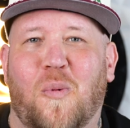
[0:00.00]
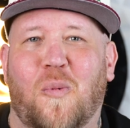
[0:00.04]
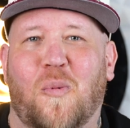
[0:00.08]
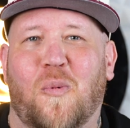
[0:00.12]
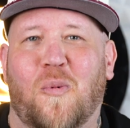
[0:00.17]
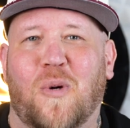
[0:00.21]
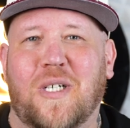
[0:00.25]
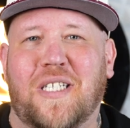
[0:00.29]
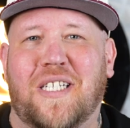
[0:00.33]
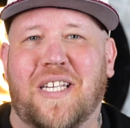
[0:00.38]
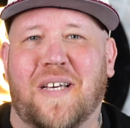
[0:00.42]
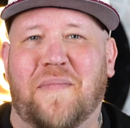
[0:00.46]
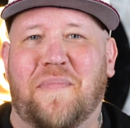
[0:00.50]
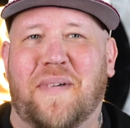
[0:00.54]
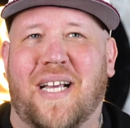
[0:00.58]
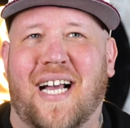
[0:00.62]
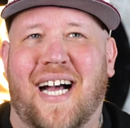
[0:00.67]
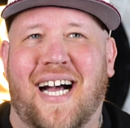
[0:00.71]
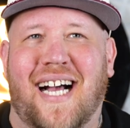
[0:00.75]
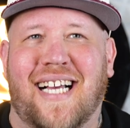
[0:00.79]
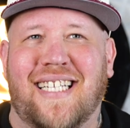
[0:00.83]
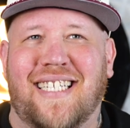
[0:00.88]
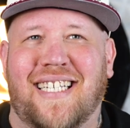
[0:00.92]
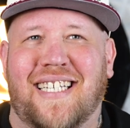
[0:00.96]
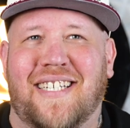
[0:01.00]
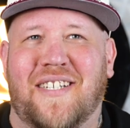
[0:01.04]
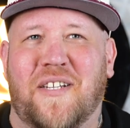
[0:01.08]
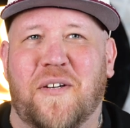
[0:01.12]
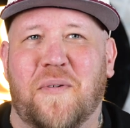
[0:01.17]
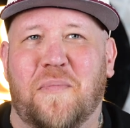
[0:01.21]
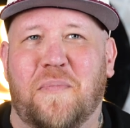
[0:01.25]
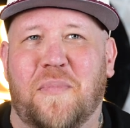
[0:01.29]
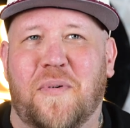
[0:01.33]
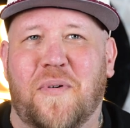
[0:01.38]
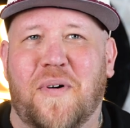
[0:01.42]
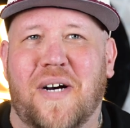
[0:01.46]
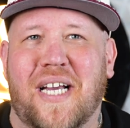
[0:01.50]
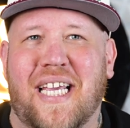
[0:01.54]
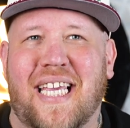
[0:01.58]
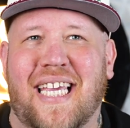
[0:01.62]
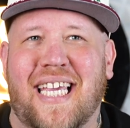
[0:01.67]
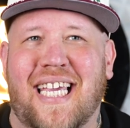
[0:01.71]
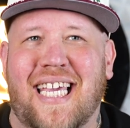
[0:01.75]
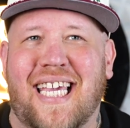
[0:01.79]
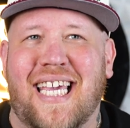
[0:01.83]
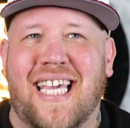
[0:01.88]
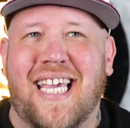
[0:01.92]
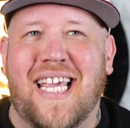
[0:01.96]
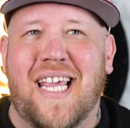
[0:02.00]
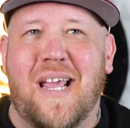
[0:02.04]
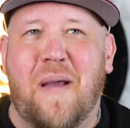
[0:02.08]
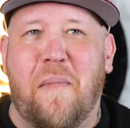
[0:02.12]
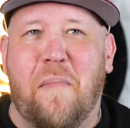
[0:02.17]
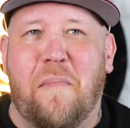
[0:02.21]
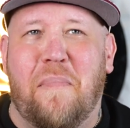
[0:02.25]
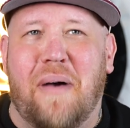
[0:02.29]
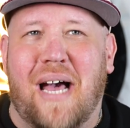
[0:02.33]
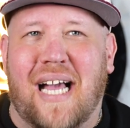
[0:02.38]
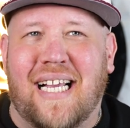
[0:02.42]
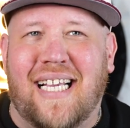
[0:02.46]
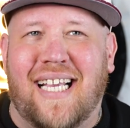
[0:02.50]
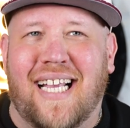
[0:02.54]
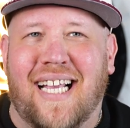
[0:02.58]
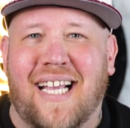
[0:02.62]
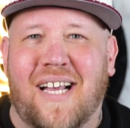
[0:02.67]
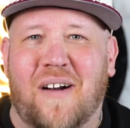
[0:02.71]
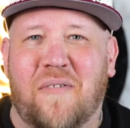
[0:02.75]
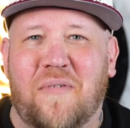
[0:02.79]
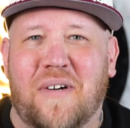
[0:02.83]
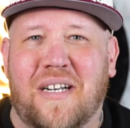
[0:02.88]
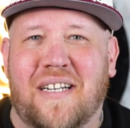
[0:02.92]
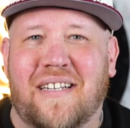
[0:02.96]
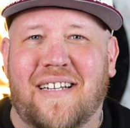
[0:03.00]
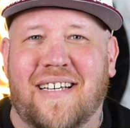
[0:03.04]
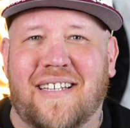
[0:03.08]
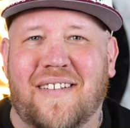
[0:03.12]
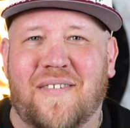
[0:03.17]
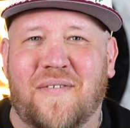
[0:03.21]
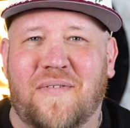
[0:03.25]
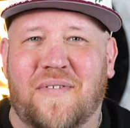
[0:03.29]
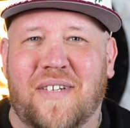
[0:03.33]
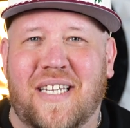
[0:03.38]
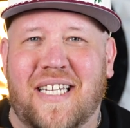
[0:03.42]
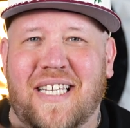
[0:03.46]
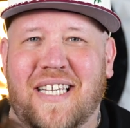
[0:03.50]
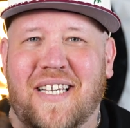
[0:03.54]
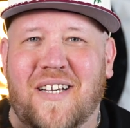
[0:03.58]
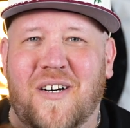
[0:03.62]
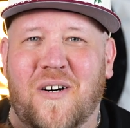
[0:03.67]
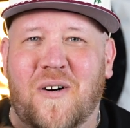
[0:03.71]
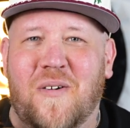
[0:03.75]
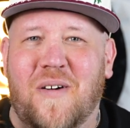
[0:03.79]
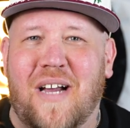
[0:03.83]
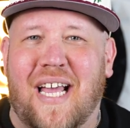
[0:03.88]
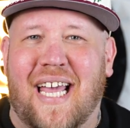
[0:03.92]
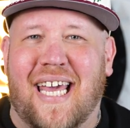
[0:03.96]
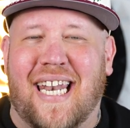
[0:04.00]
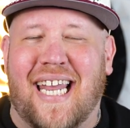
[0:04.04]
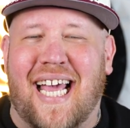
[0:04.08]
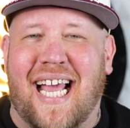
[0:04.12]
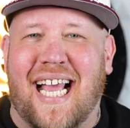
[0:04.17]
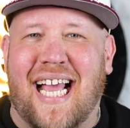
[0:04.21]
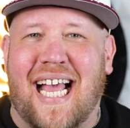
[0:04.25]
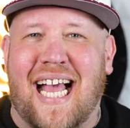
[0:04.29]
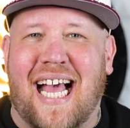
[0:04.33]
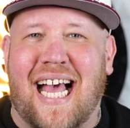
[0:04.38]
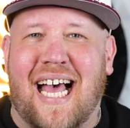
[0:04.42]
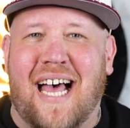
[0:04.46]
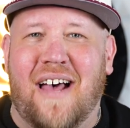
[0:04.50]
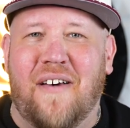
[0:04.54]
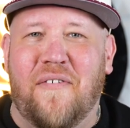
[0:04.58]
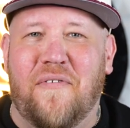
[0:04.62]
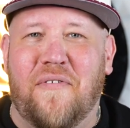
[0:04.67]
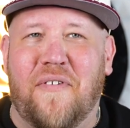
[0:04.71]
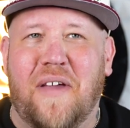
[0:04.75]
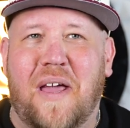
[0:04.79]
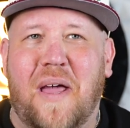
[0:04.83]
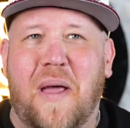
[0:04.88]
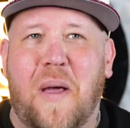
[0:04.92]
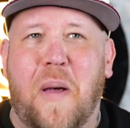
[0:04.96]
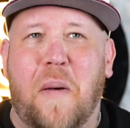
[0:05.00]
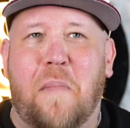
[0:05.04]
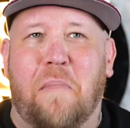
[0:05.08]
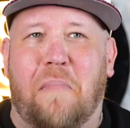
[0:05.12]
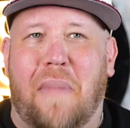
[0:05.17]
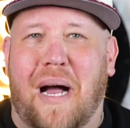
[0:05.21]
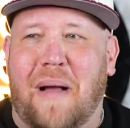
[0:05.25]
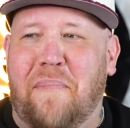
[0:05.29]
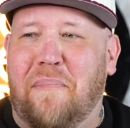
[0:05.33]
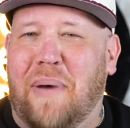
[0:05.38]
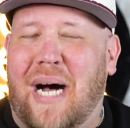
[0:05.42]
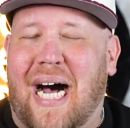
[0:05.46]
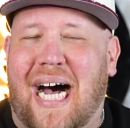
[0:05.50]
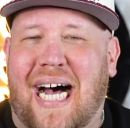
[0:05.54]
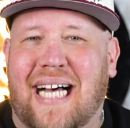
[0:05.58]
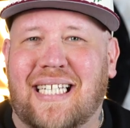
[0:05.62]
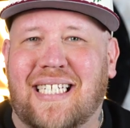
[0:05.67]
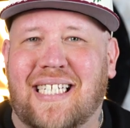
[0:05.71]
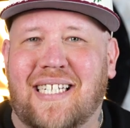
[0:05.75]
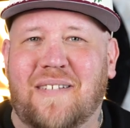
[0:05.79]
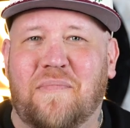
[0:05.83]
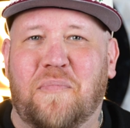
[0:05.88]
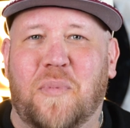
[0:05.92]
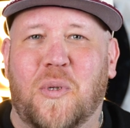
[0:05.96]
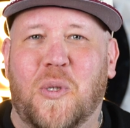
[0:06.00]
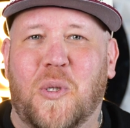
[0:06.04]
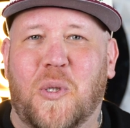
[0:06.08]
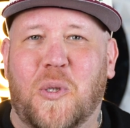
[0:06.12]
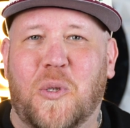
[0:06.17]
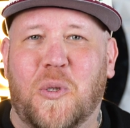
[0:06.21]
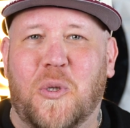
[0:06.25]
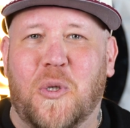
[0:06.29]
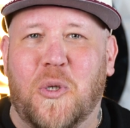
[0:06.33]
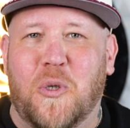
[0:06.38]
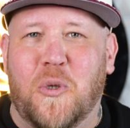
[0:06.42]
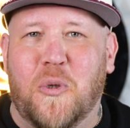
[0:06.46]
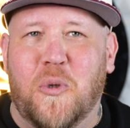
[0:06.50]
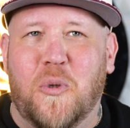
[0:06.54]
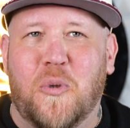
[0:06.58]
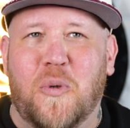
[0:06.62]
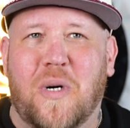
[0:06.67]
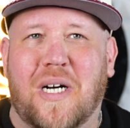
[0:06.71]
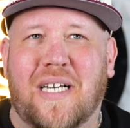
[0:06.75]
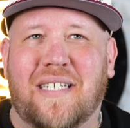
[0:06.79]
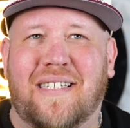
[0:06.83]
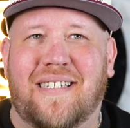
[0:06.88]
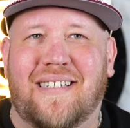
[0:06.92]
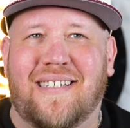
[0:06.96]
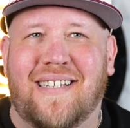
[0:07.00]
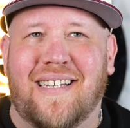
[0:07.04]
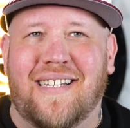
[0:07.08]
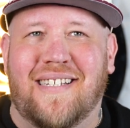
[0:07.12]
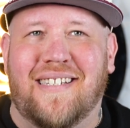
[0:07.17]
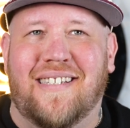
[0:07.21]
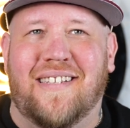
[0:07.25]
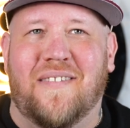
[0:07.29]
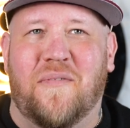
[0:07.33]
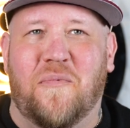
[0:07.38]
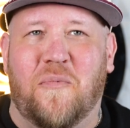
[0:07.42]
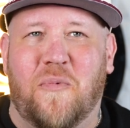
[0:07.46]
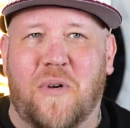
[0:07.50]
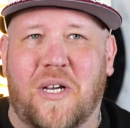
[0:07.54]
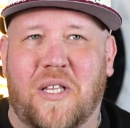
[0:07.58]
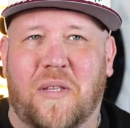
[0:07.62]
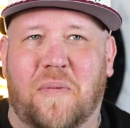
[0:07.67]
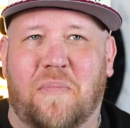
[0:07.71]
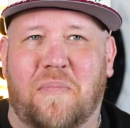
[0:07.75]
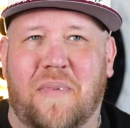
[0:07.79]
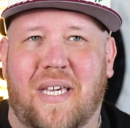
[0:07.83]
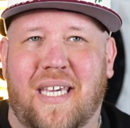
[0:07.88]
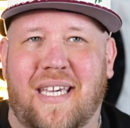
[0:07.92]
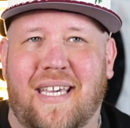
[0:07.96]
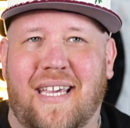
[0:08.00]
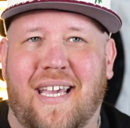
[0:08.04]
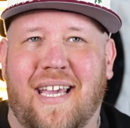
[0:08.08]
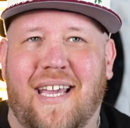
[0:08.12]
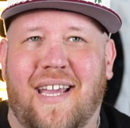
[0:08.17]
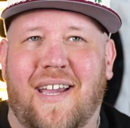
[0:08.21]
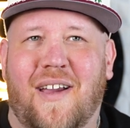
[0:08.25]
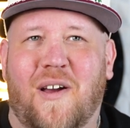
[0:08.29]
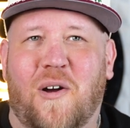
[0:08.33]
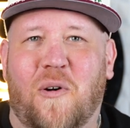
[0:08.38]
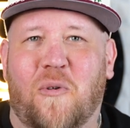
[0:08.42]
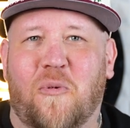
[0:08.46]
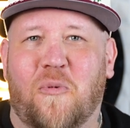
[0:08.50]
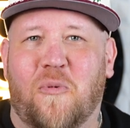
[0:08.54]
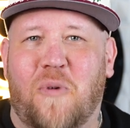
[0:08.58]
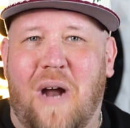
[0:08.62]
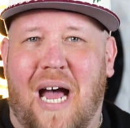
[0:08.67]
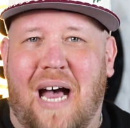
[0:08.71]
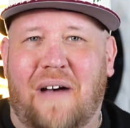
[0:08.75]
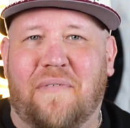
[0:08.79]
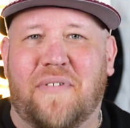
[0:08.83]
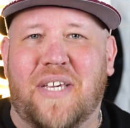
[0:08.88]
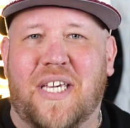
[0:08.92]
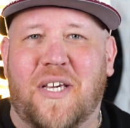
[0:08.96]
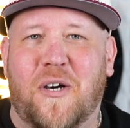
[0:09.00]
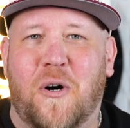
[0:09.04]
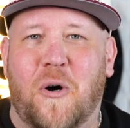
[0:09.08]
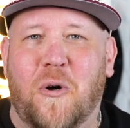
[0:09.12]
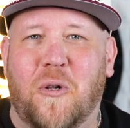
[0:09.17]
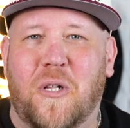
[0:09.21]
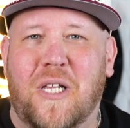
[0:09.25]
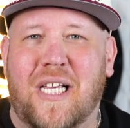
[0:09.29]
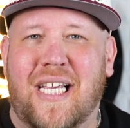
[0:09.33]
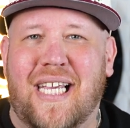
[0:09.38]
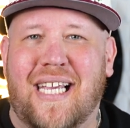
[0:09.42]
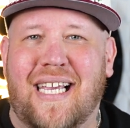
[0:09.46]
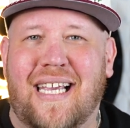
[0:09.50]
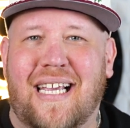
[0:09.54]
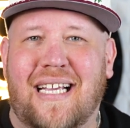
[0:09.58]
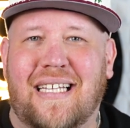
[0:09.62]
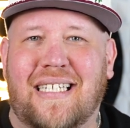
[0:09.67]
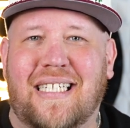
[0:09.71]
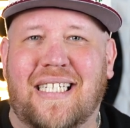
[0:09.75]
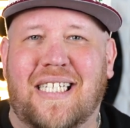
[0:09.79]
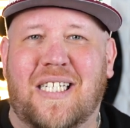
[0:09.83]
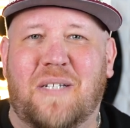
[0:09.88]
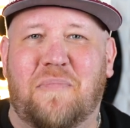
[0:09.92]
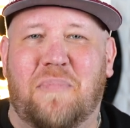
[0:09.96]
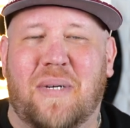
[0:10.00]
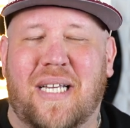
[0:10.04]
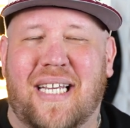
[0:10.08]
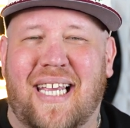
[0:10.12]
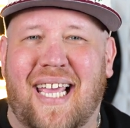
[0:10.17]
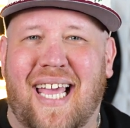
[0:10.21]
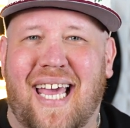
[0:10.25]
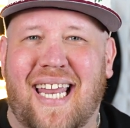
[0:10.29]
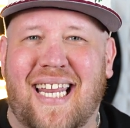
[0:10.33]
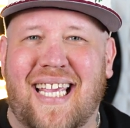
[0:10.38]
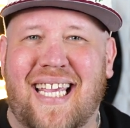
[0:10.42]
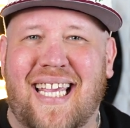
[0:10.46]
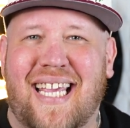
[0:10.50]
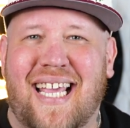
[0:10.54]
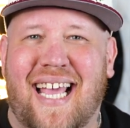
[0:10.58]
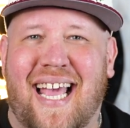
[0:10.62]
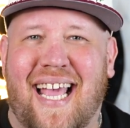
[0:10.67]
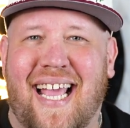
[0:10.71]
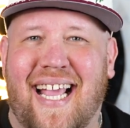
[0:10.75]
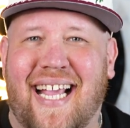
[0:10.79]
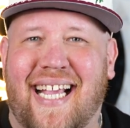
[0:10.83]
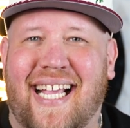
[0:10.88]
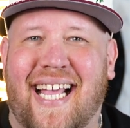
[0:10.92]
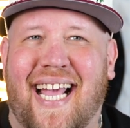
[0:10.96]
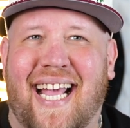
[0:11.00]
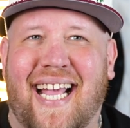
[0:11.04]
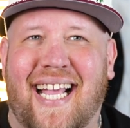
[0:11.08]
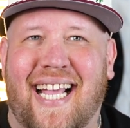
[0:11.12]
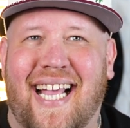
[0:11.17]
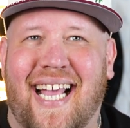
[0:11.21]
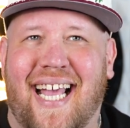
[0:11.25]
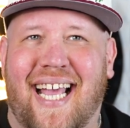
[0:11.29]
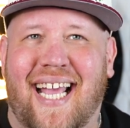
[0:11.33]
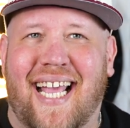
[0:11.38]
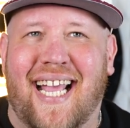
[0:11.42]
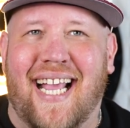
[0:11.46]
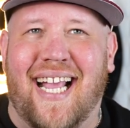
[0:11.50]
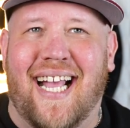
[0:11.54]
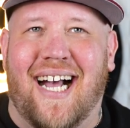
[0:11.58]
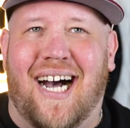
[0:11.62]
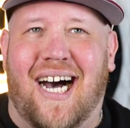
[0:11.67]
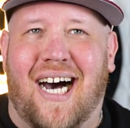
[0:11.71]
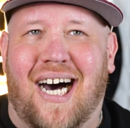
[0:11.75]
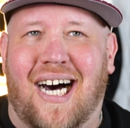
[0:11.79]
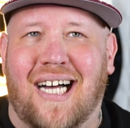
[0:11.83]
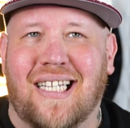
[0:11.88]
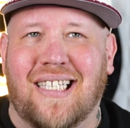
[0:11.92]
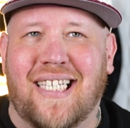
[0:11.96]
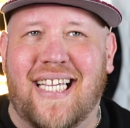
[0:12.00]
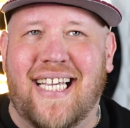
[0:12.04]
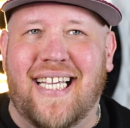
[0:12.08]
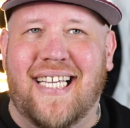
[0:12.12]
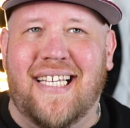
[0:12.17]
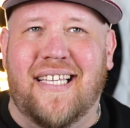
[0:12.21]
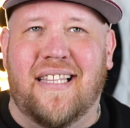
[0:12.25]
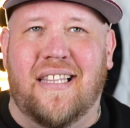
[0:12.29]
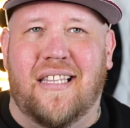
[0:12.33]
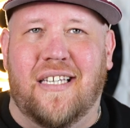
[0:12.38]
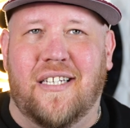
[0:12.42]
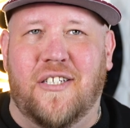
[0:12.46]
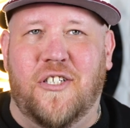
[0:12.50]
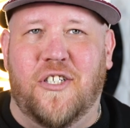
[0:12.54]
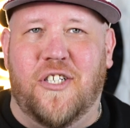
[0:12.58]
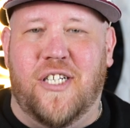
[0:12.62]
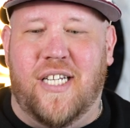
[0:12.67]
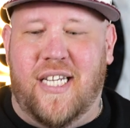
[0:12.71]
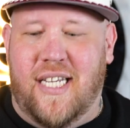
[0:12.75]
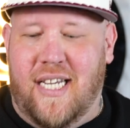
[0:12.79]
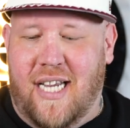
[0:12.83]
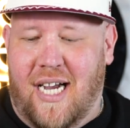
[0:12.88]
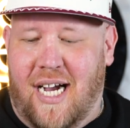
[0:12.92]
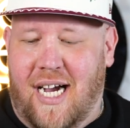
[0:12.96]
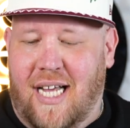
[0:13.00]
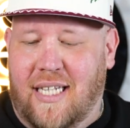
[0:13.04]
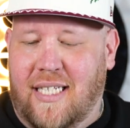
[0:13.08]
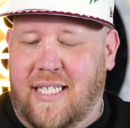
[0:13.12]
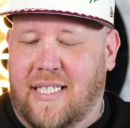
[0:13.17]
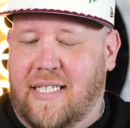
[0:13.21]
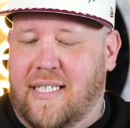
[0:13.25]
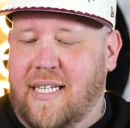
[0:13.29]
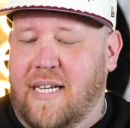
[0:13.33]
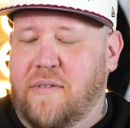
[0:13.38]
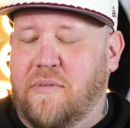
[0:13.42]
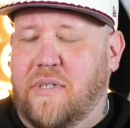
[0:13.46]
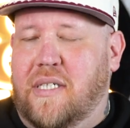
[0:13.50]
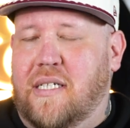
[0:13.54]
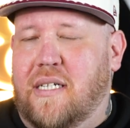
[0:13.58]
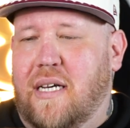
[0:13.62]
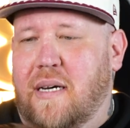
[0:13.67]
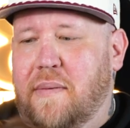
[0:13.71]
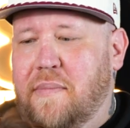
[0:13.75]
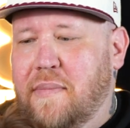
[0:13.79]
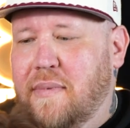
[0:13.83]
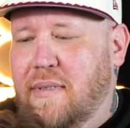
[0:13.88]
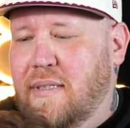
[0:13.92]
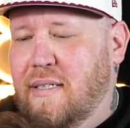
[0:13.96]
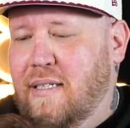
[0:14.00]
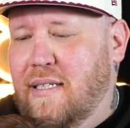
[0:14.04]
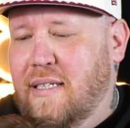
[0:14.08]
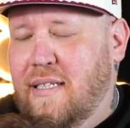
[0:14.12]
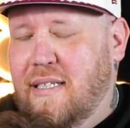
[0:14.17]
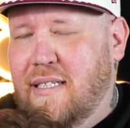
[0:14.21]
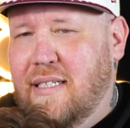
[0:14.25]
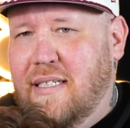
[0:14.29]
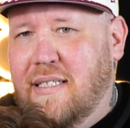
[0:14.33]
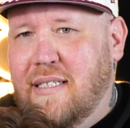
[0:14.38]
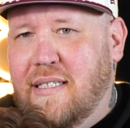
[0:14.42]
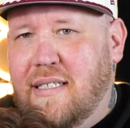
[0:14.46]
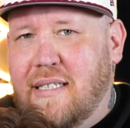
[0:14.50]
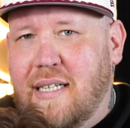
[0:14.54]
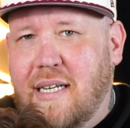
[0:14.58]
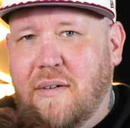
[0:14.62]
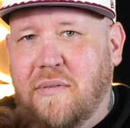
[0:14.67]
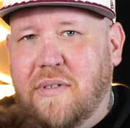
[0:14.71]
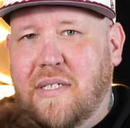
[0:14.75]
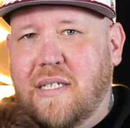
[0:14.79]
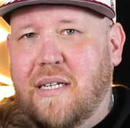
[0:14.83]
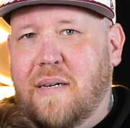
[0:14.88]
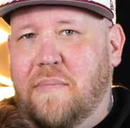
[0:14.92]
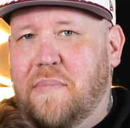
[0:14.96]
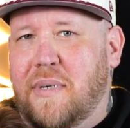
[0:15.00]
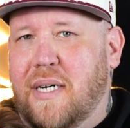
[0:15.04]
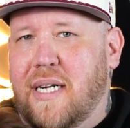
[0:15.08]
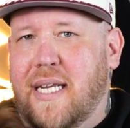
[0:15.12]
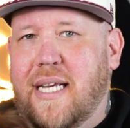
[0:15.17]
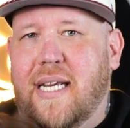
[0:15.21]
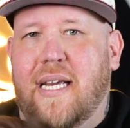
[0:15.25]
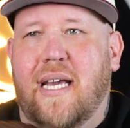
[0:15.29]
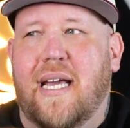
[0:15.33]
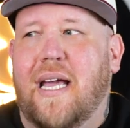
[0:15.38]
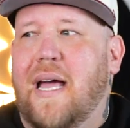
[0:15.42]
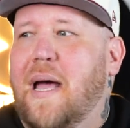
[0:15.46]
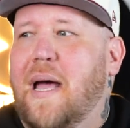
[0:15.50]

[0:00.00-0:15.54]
What's up, guys? It's your boy E back again with another video, and I have my possible new assistant with me, Ravioli Spaghetti, aka Ollie the G. Ollie, say what's up. Say what's up, buddy.